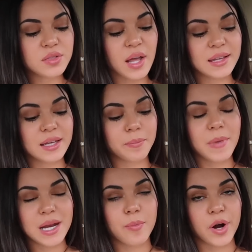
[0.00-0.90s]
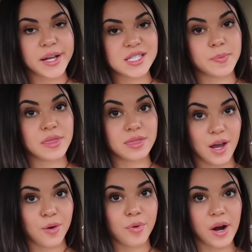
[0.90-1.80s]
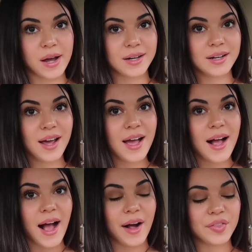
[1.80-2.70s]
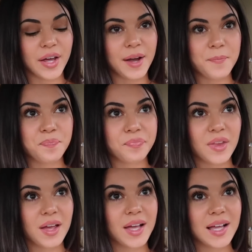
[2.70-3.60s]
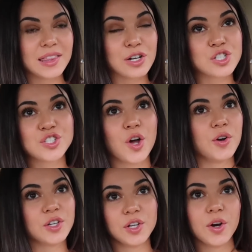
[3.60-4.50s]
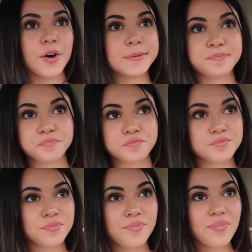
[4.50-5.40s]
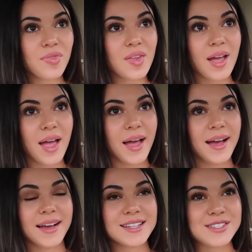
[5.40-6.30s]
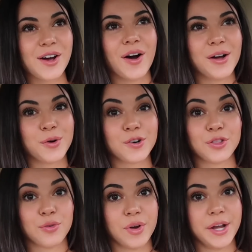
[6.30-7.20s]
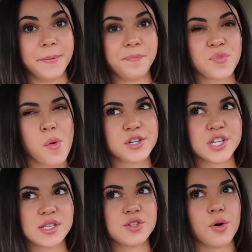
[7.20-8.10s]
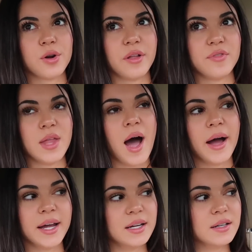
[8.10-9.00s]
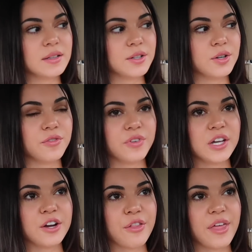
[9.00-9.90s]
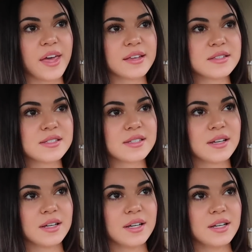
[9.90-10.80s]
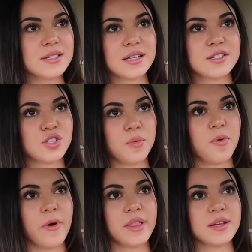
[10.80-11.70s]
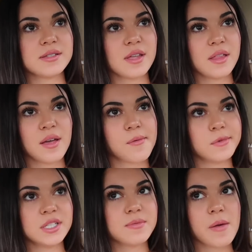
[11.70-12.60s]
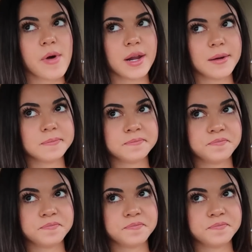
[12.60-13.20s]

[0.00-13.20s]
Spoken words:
they had like mini brands, but their brand, and like they're so cute. So I ordered 3, which is a total of 9 little figure things. It's like so pointless. I like waste my money.